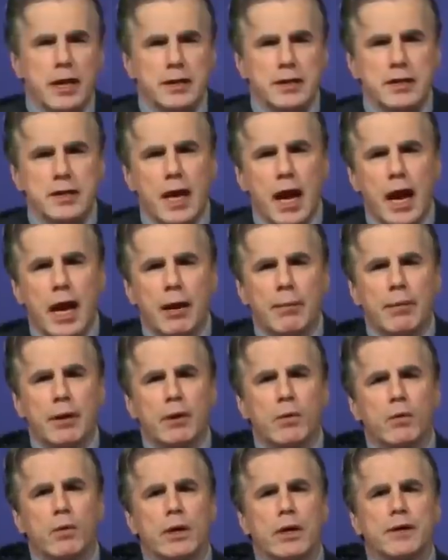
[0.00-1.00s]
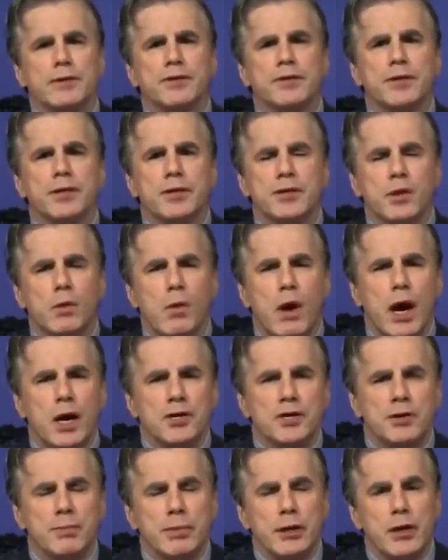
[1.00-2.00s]
John Solomon, the work of Judicial
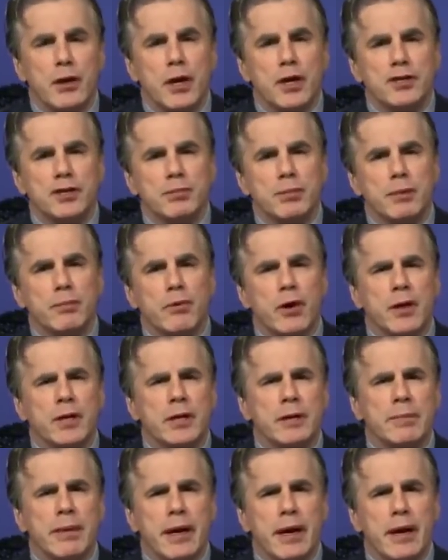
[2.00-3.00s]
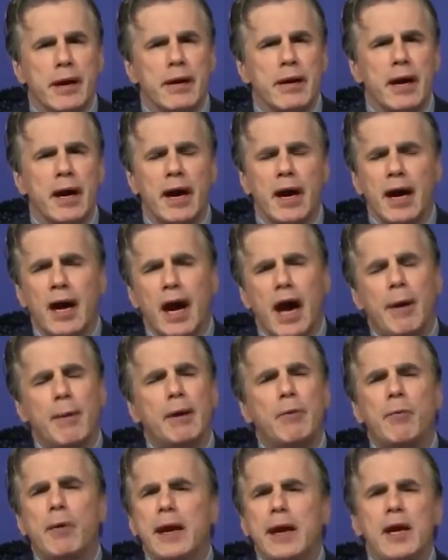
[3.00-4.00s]
Watch should also be brought to bear. I
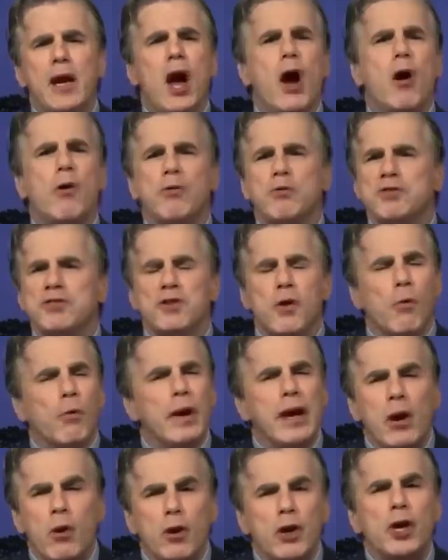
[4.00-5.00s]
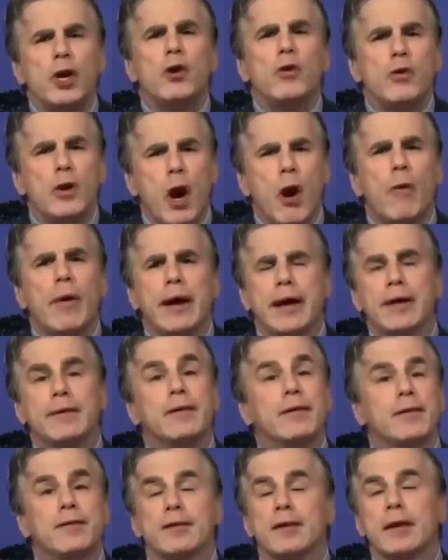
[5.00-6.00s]
mean, we knew going
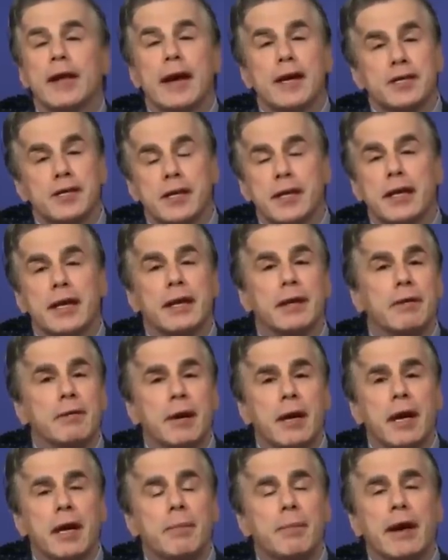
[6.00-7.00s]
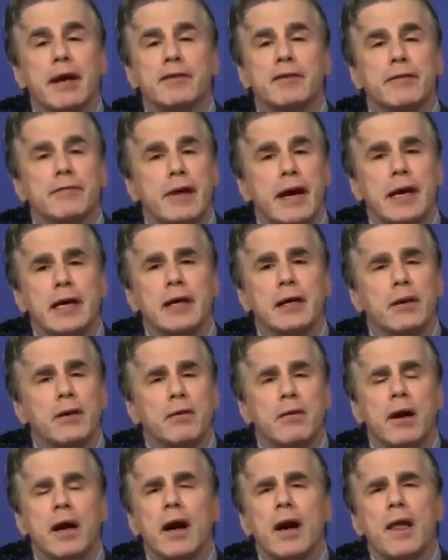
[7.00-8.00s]
into this election in Pennsylvania,
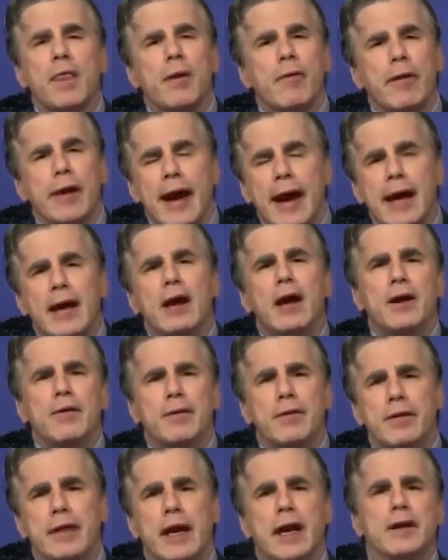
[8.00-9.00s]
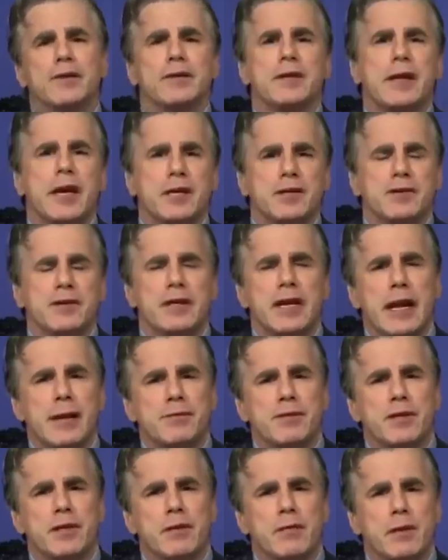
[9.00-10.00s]
Lou, there were 800,000 extra
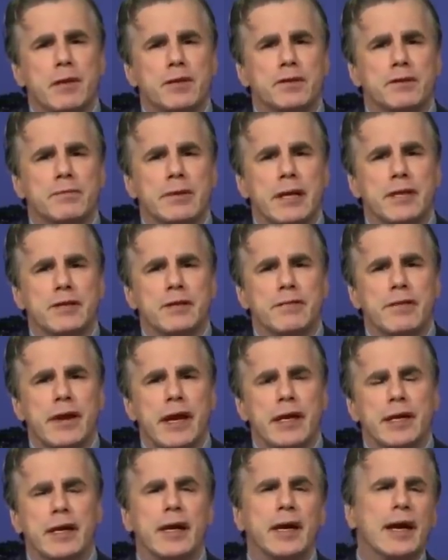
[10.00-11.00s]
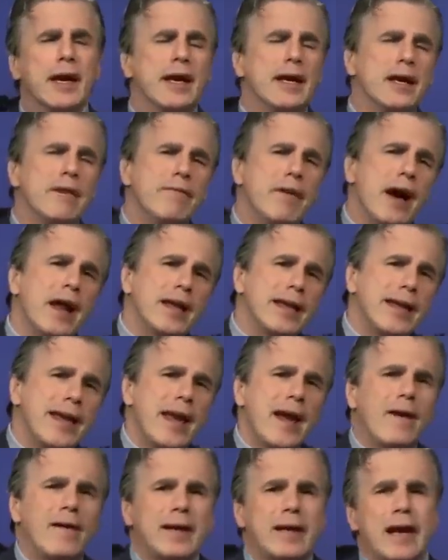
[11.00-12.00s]
names in the rolls in Pennsylvania. Nevada
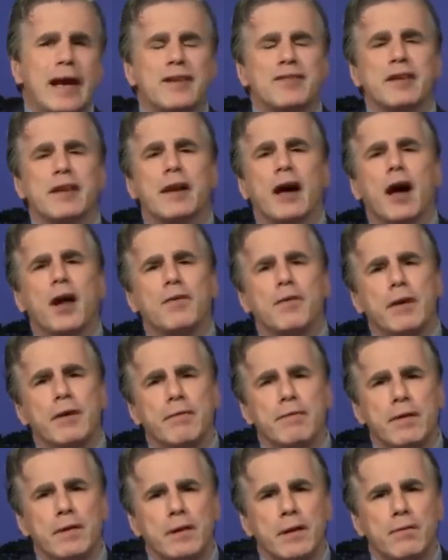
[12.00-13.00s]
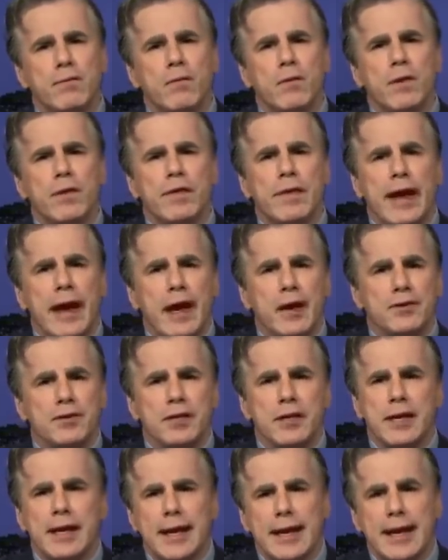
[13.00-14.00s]
County has
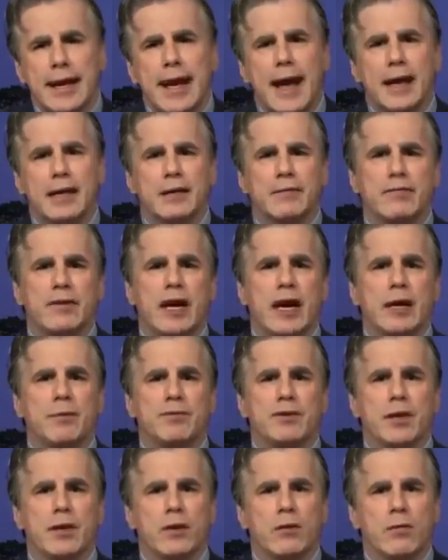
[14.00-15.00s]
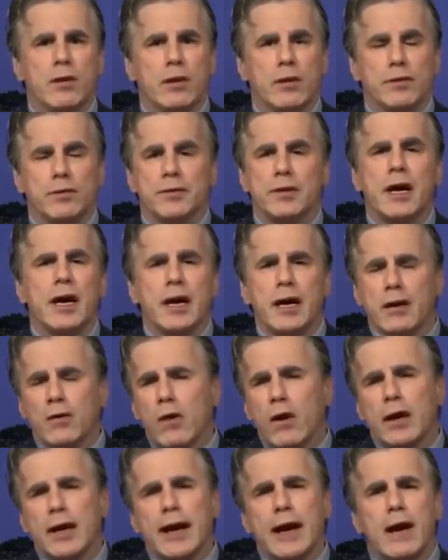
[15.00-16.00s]
154,000 inactive names on the rolls.
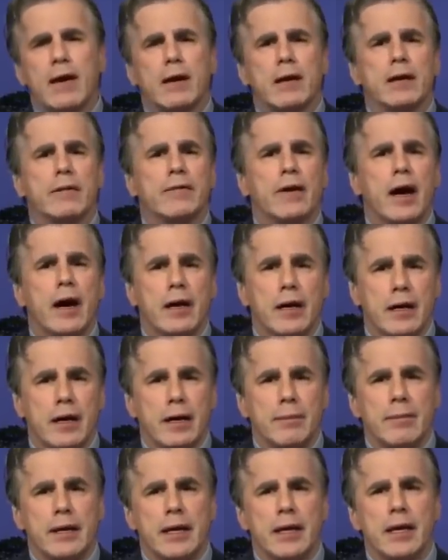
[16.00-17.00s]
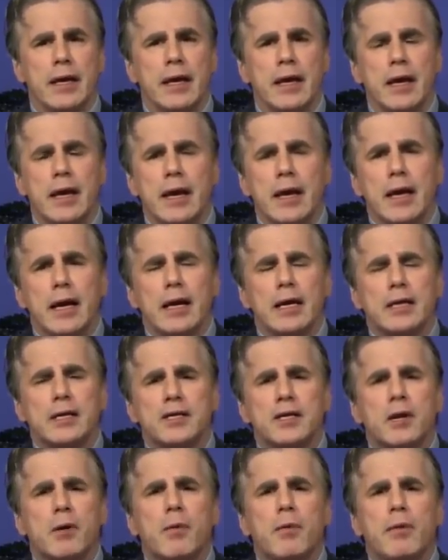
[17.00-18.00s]
Clark County, Nevada, I mean.
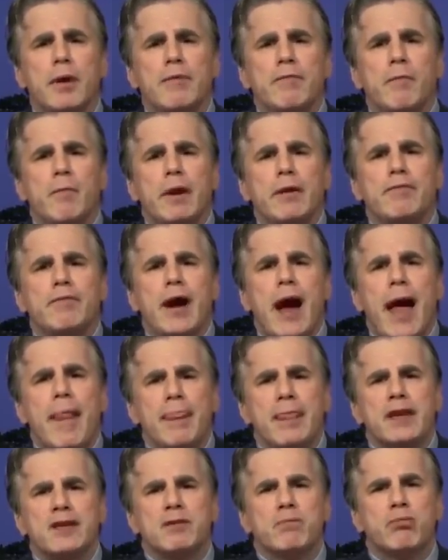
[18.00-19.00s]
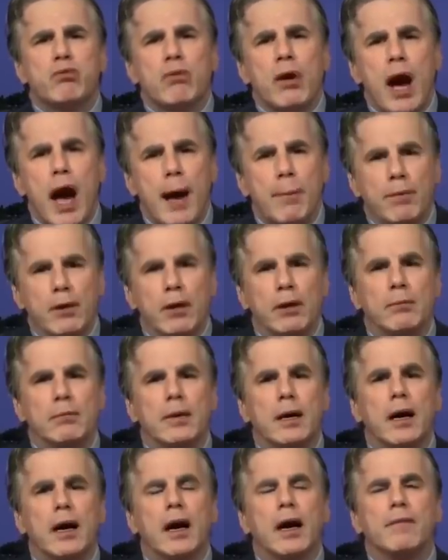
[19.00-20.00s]
So we've got this
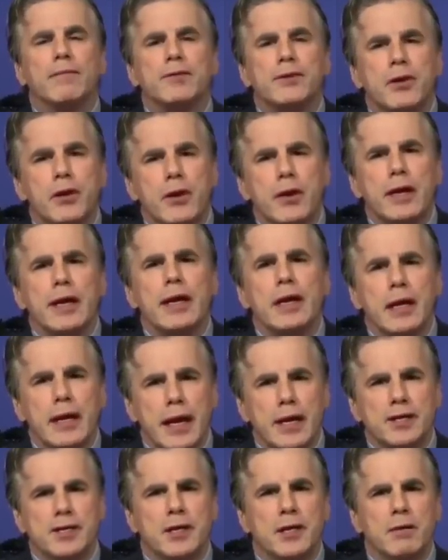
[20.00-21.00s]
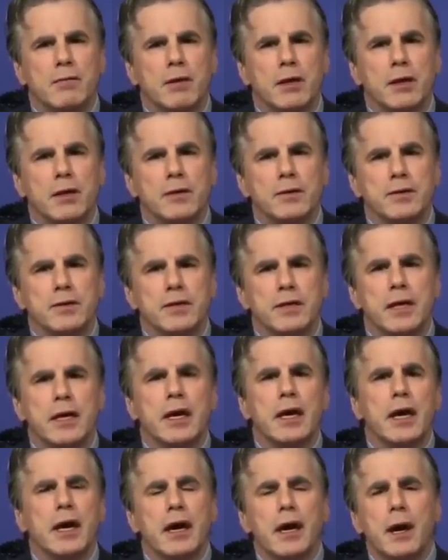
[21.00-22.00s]
problem of dirty election rolls,
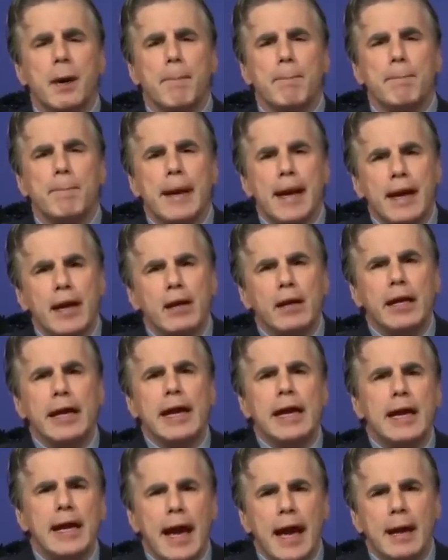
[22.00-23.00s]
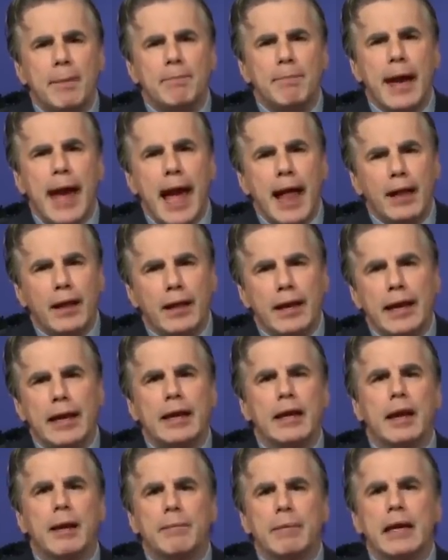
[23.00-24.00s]
mailing and
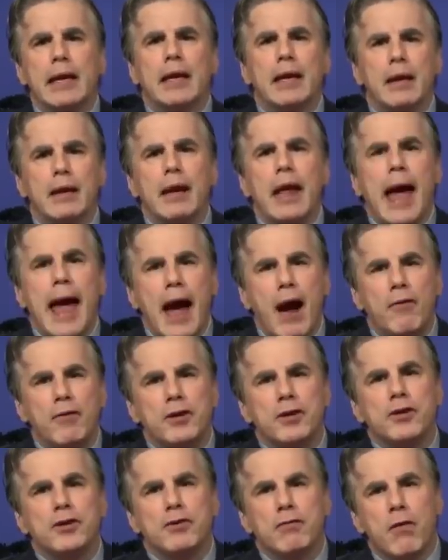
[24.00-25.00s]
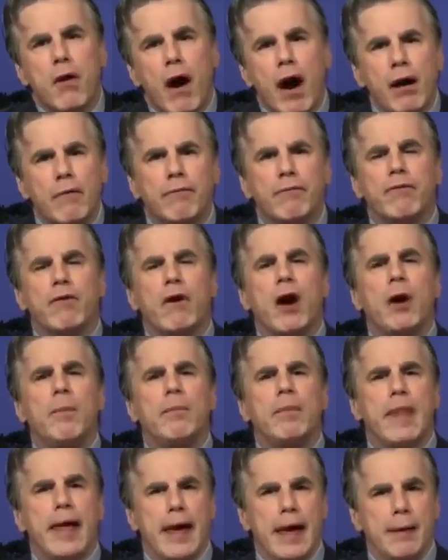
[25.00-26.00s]
balloting being allowed to draw from
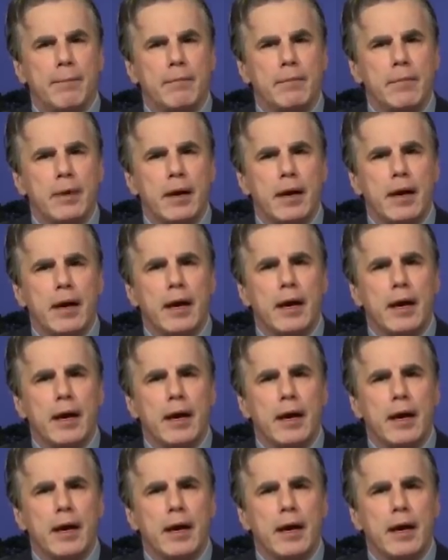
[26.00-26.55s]
them.